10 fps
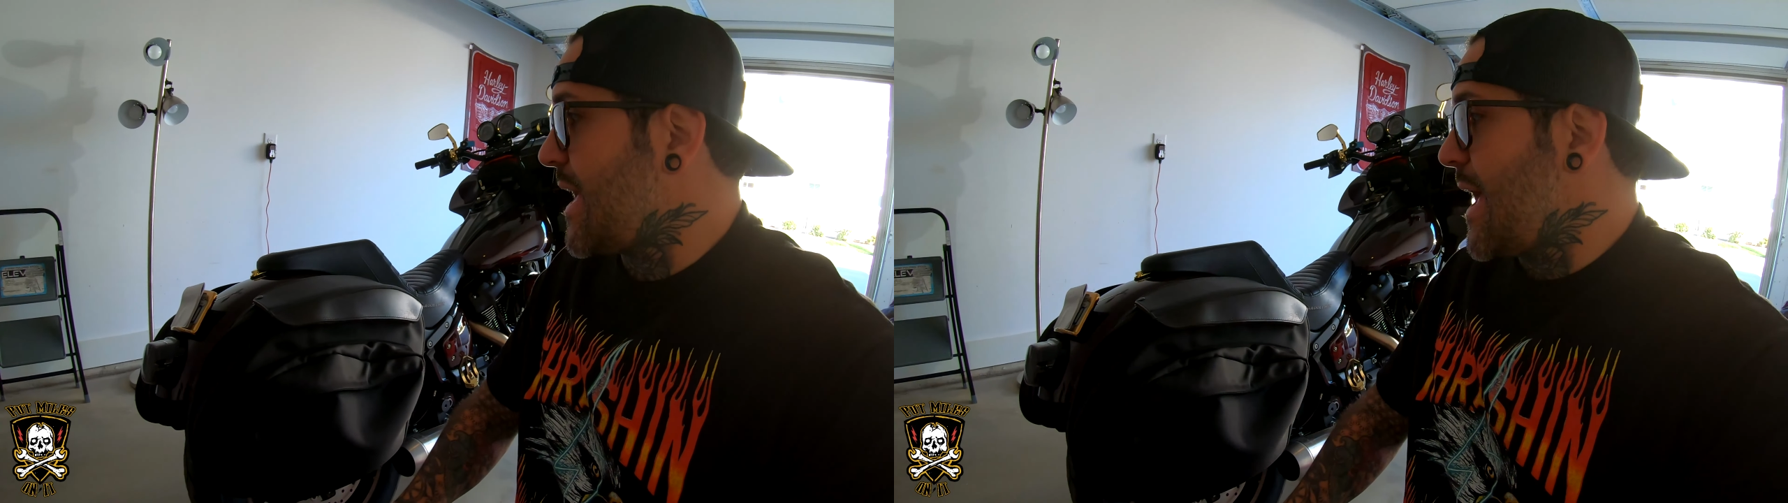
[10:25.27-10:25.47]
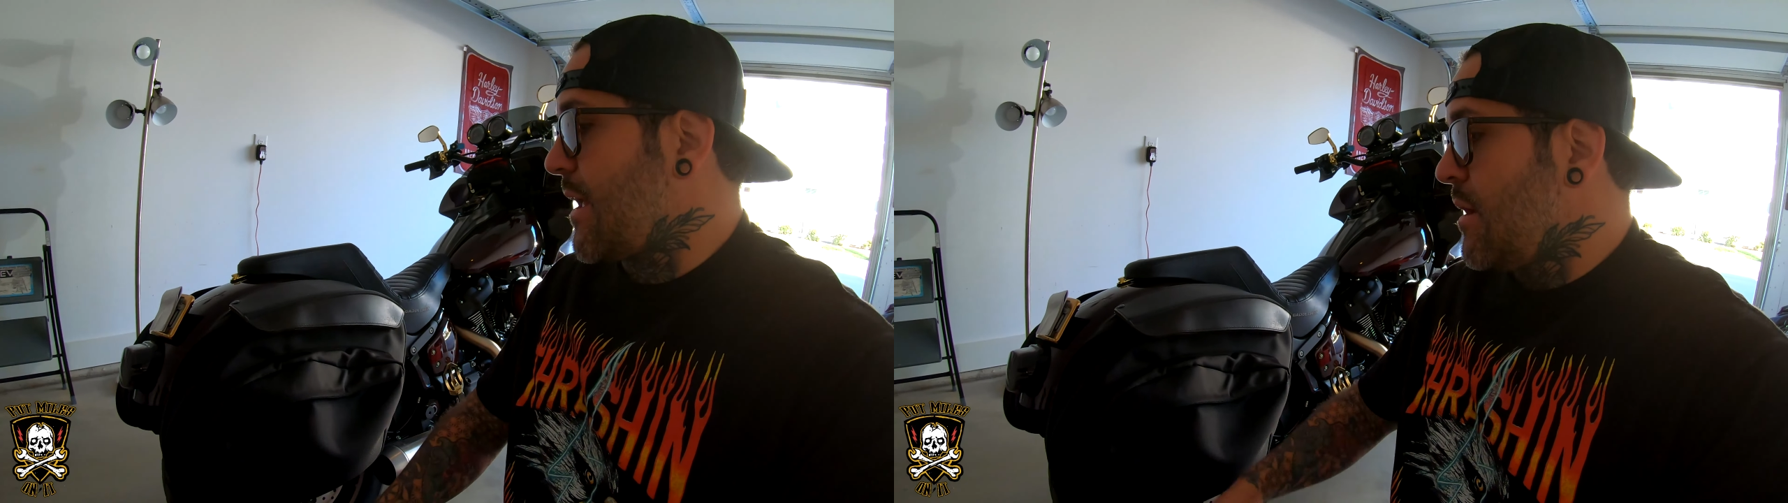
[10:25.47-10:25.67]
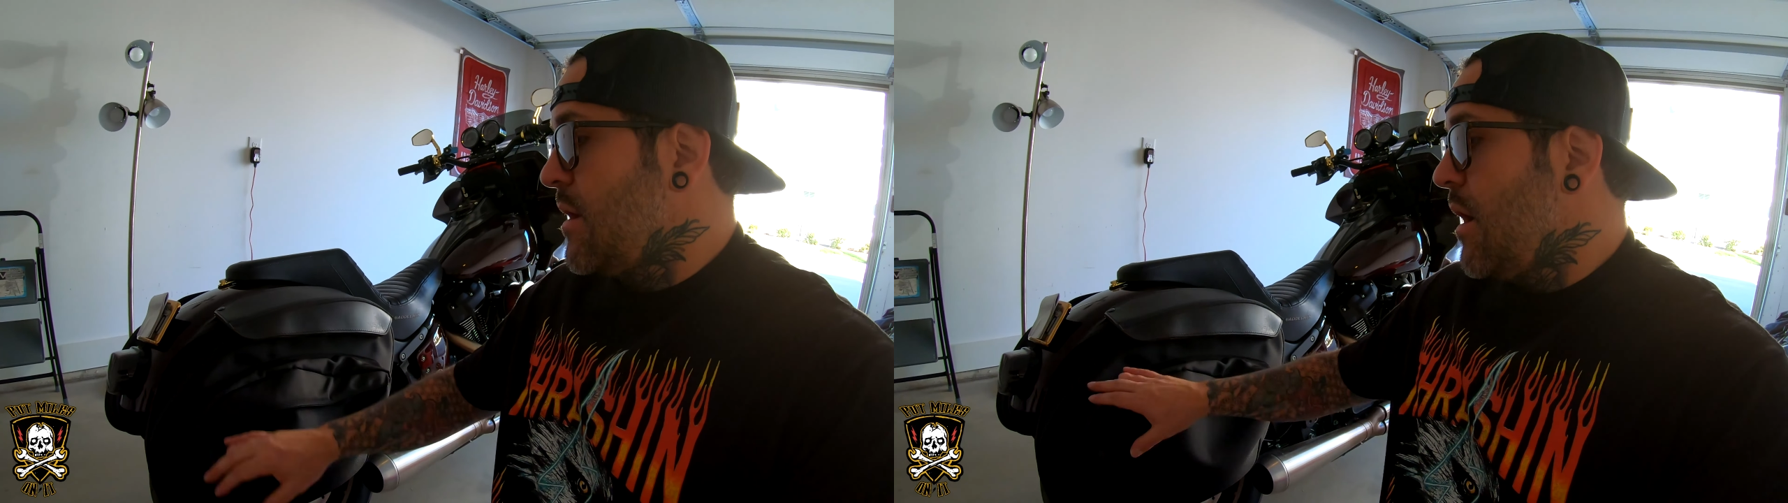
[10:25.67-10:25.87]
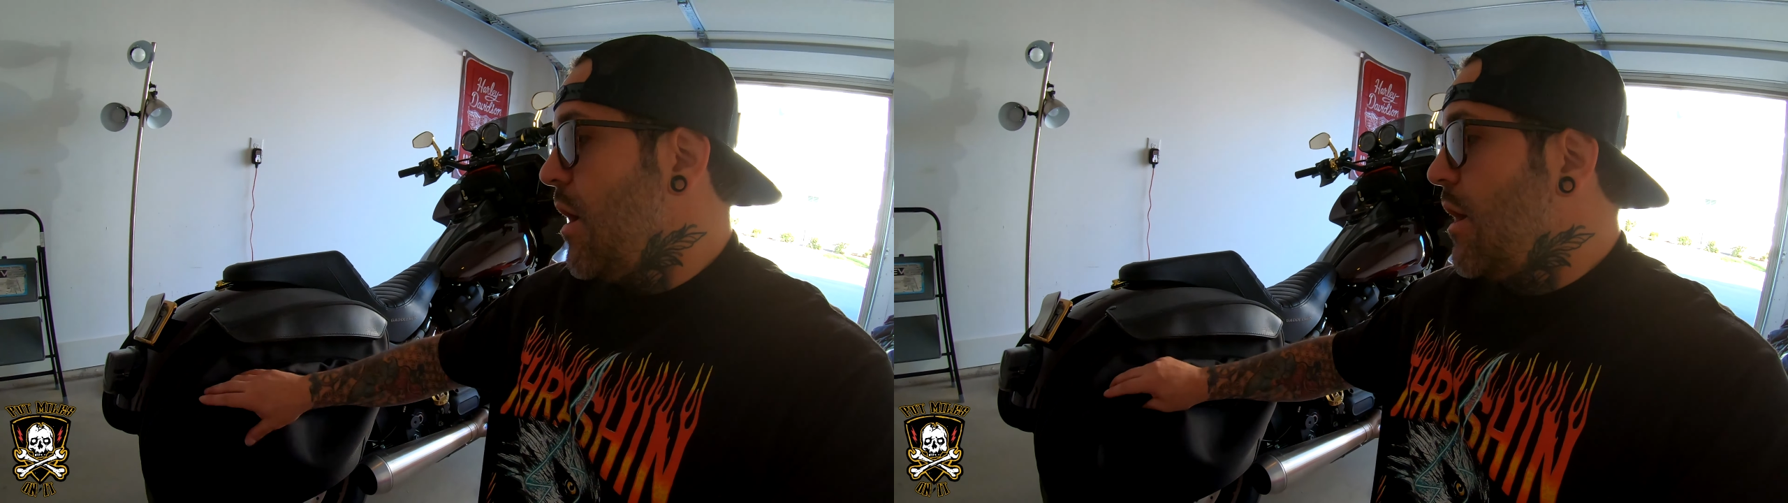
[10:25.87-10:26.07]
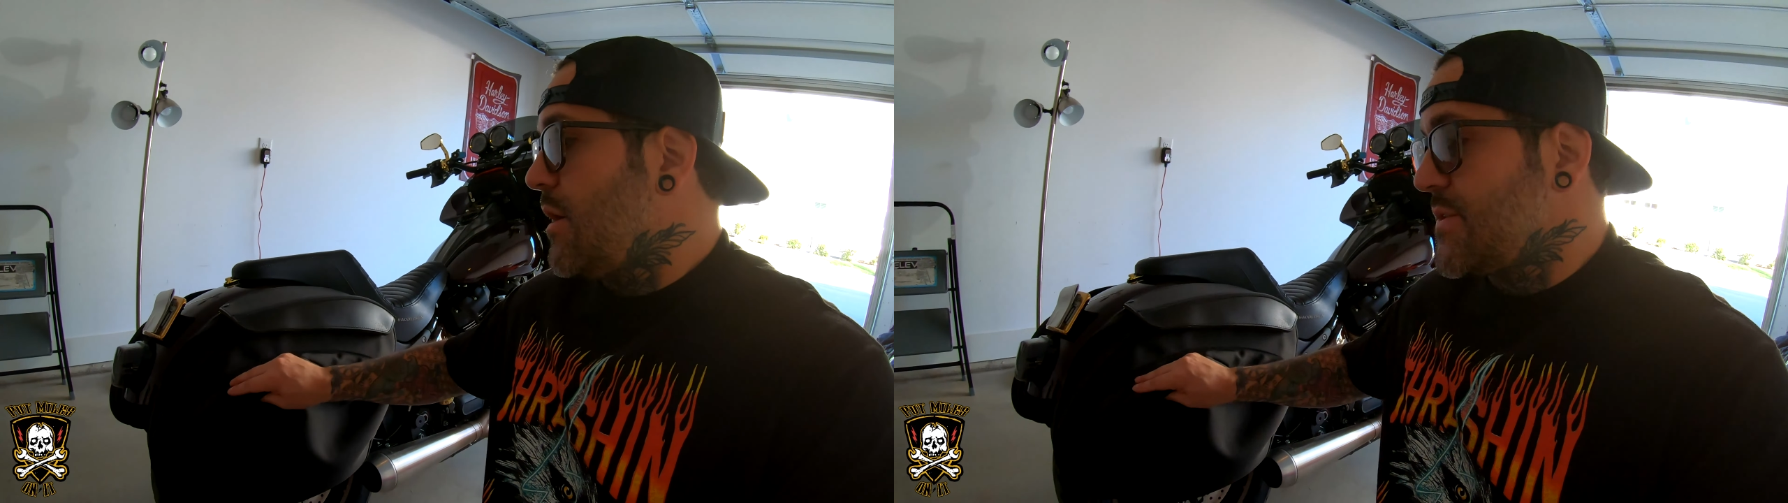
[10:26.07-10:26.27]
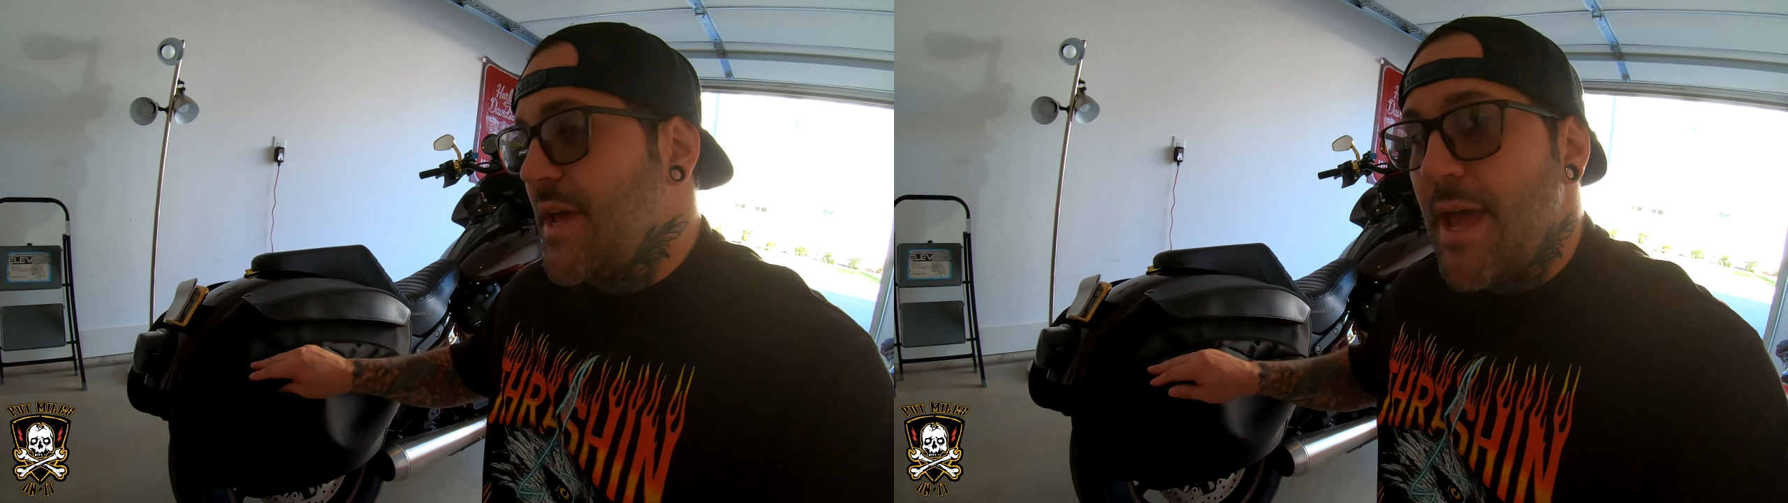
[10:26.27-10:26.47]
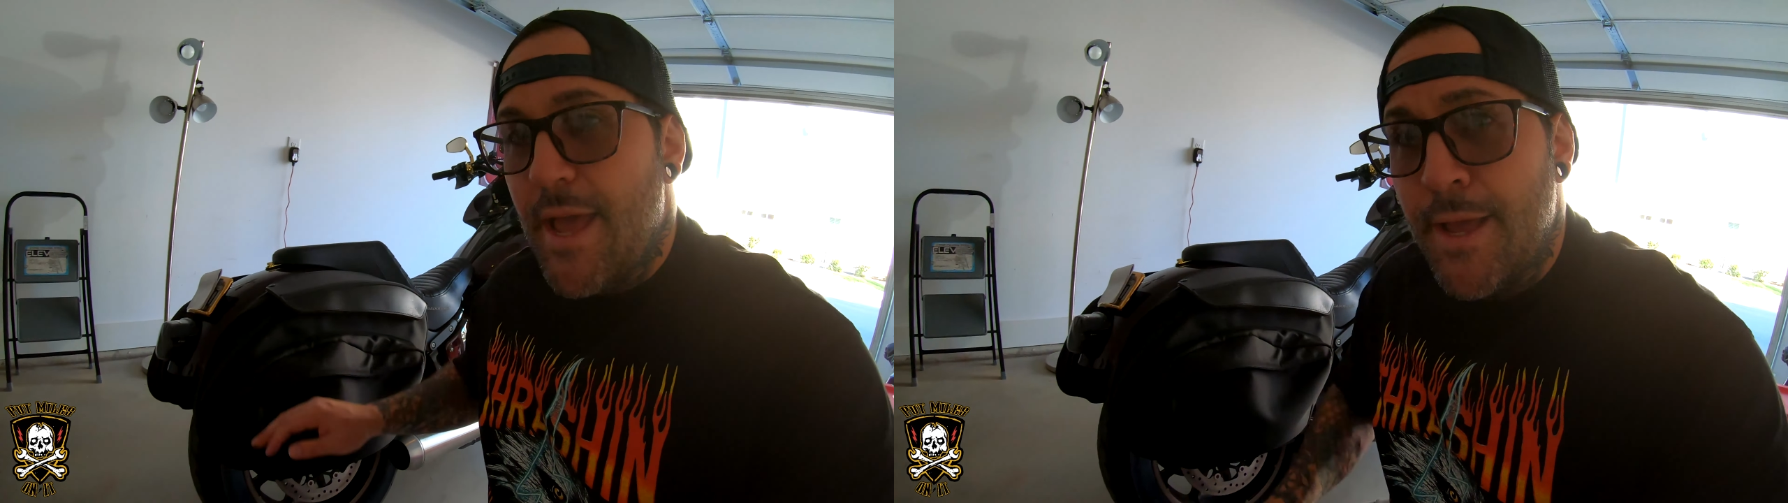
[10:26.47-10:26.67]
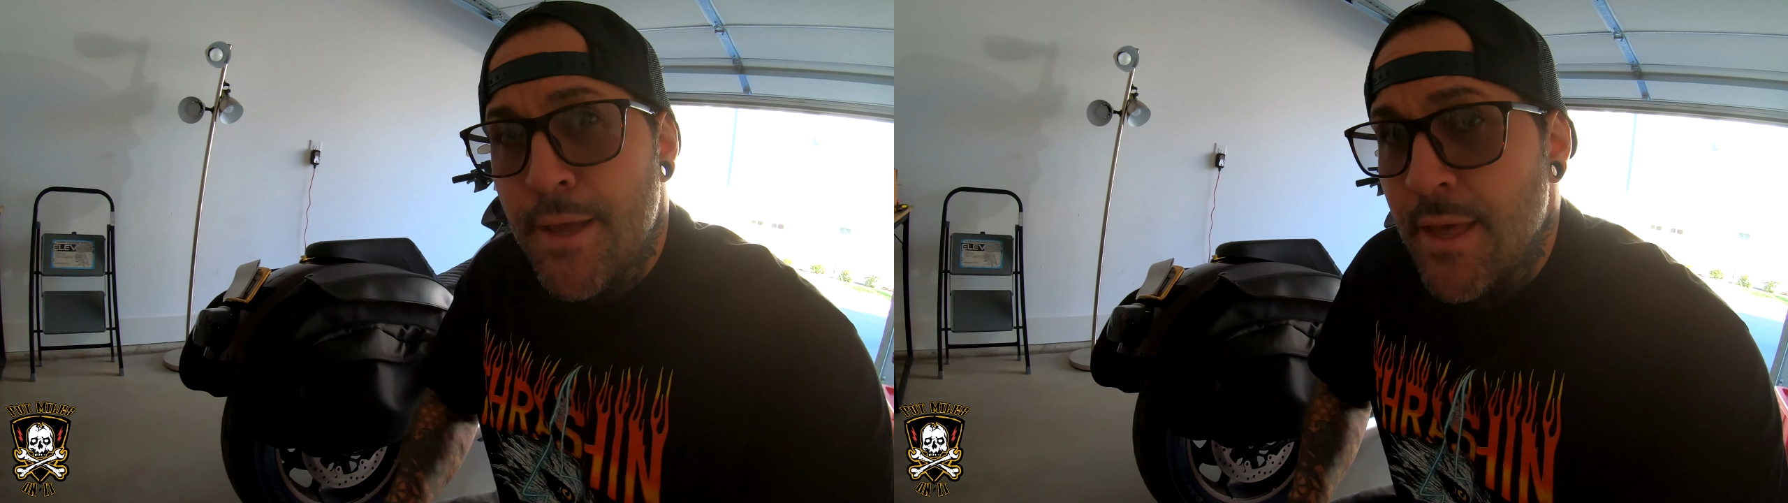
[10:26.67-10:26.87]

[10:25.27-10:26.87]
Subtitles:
cake all day